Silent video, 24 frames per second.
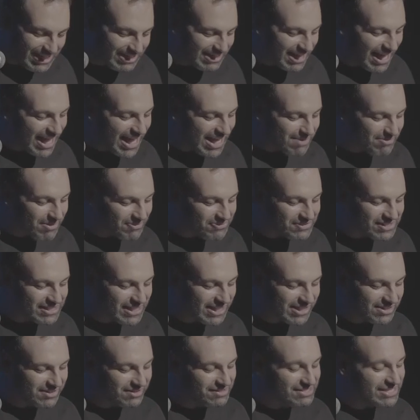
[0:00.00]
the name of
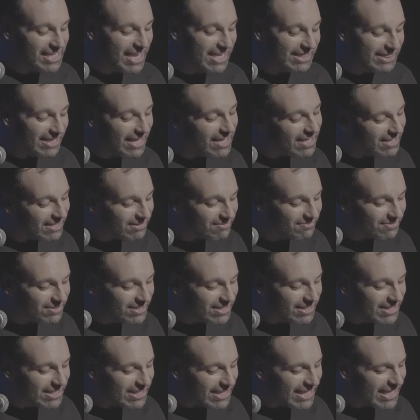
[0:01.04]
singers I love
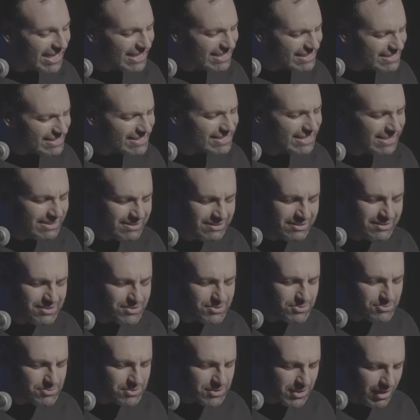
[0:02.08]
and
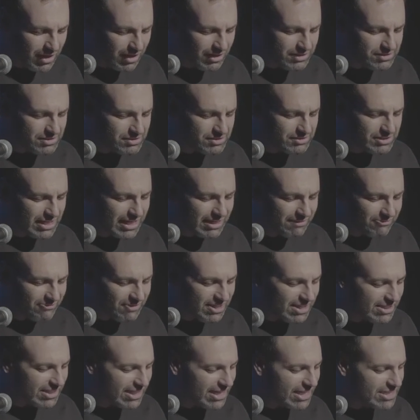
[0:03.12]
singers whose concert I
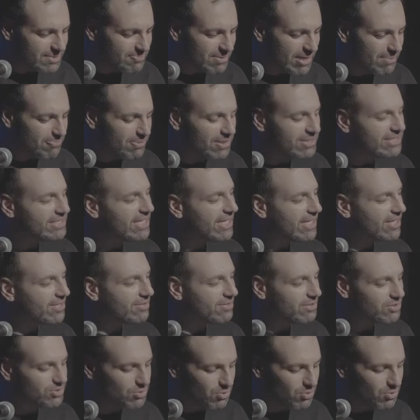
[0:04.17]
feel it has been a particular